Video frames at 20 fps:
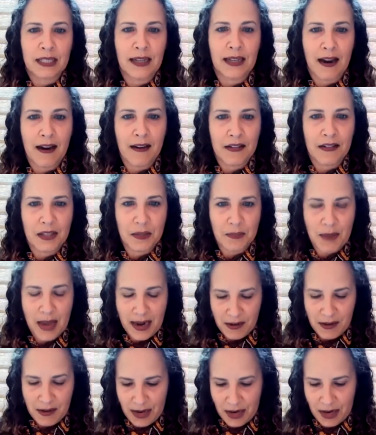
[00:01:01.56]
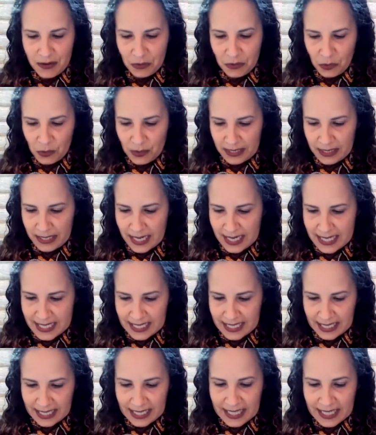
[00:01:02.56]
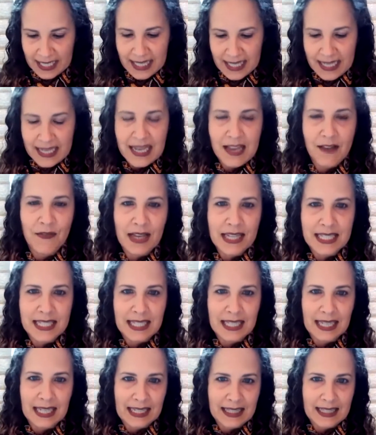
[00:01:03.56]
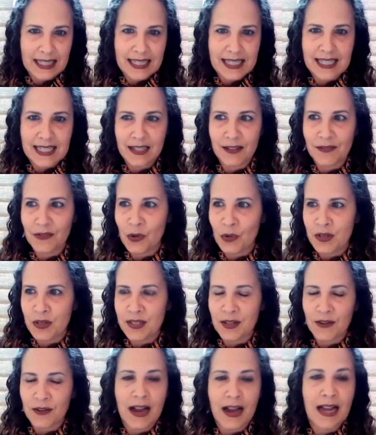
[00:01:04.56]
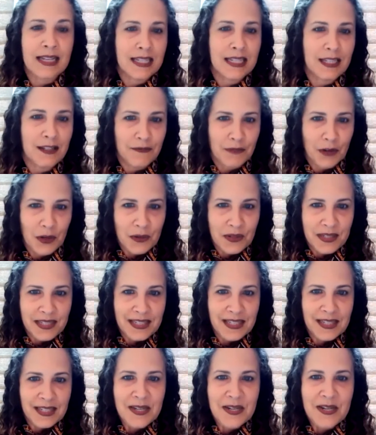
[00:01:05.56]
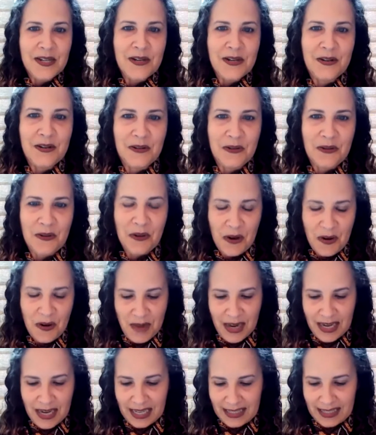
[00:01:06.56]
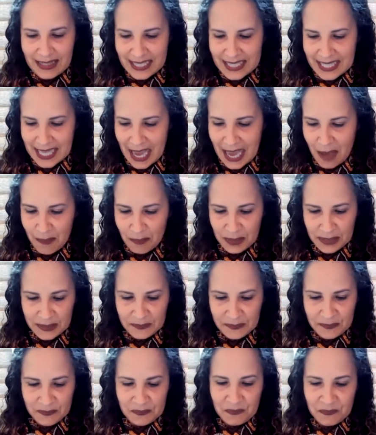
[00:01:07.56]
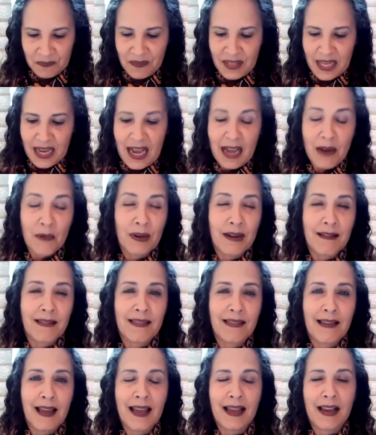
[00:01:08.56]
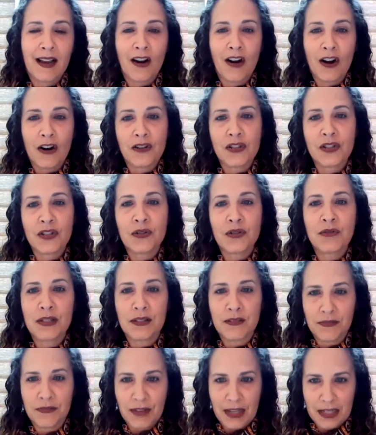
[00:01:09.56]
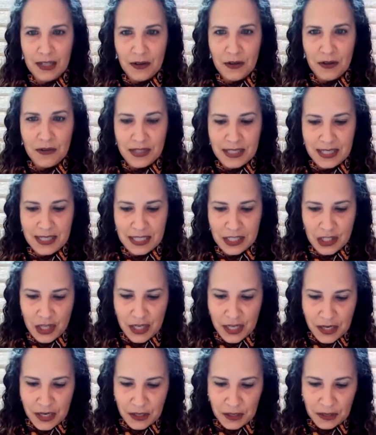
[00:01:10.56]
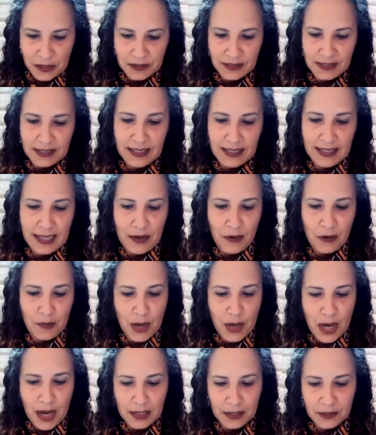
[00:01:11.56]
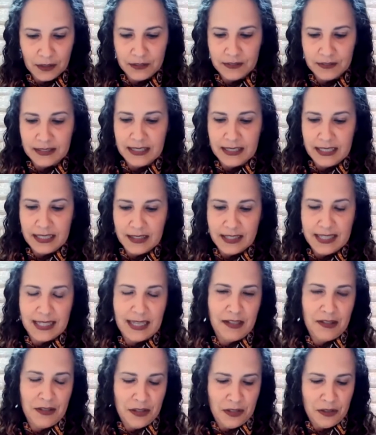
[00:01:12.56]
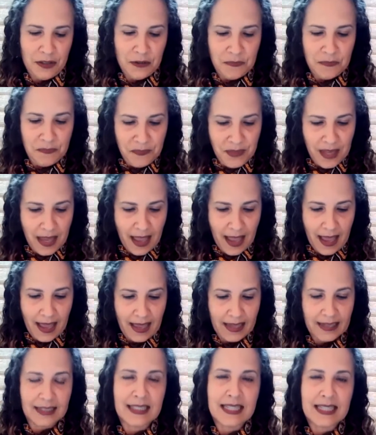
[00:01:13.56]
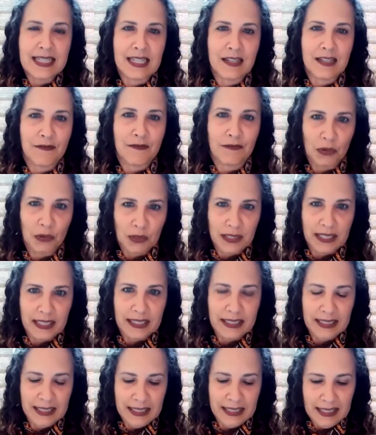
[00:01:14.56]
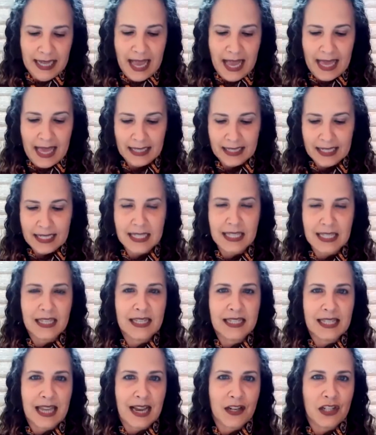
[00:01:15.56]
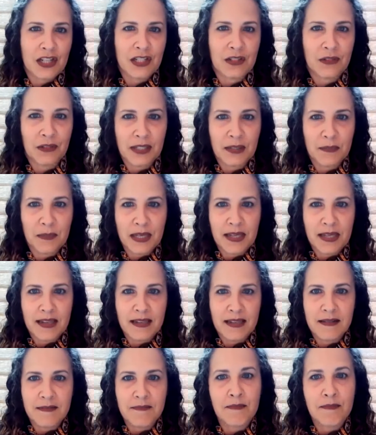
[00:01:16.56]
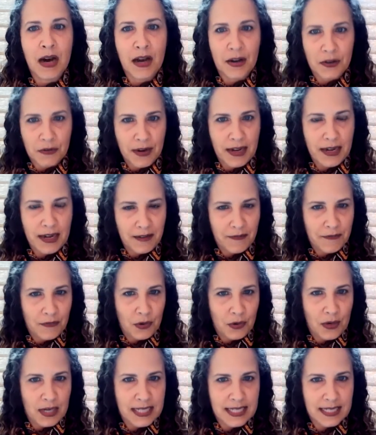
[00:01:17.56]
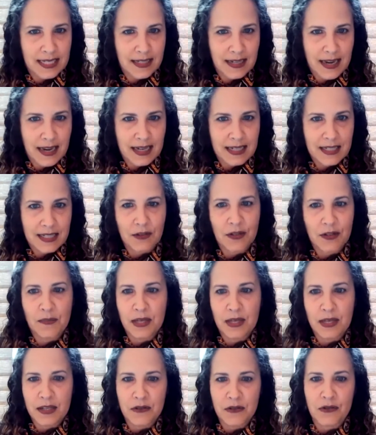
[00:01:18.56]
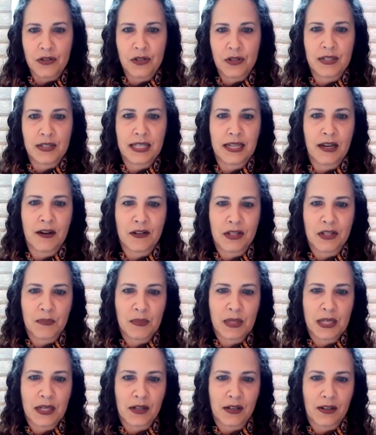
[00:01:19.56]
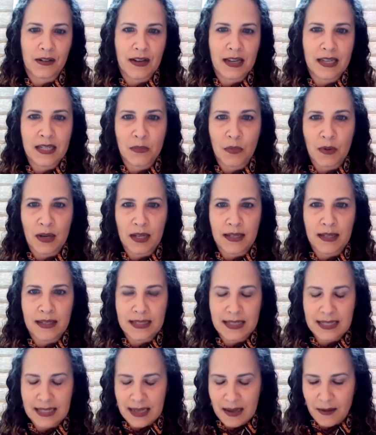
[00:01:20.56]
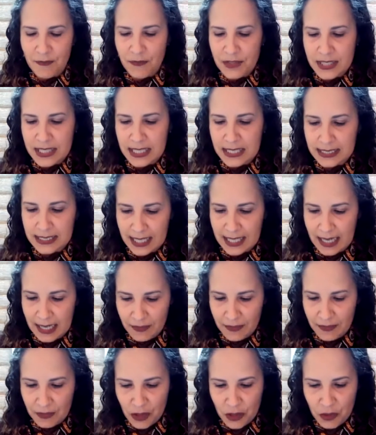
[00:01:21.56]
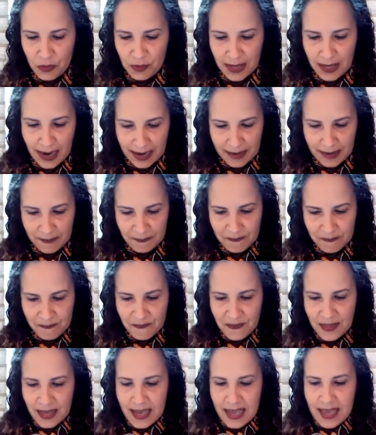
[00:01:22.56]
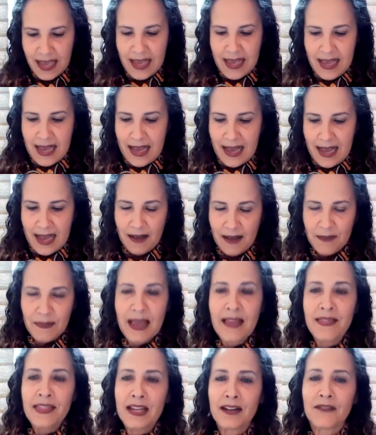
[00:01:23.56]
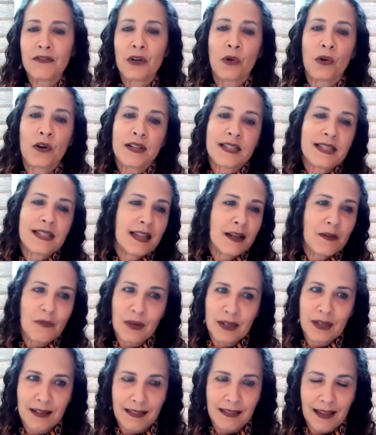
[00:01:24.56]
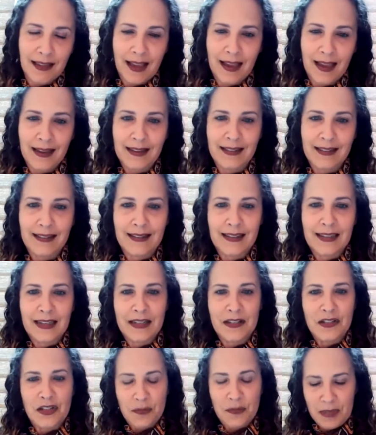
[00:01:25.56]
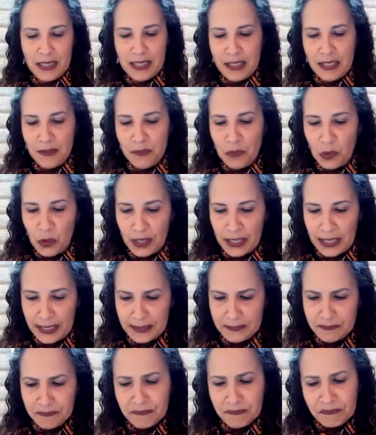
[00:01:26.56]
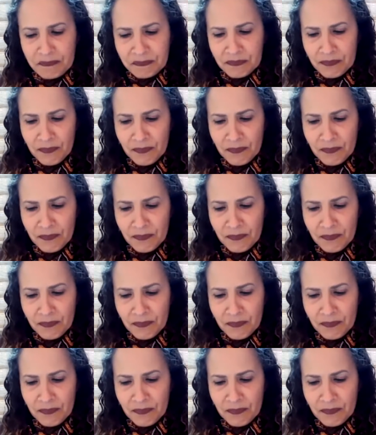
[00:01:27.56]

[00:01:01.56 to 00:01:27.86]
really hard in the background, organizing events like this. And of course, our IT folks who are making this happen. I want to thank our student fellows this year, Leonard Pollard, Neil Sandhu, and Lindsay Floyd. And Lindsay is actually going to be moderating for us today. He's going to be introducing our speaker as well as facilitating the Q&A. And then, of course, I want to thank Jamelia Morgan,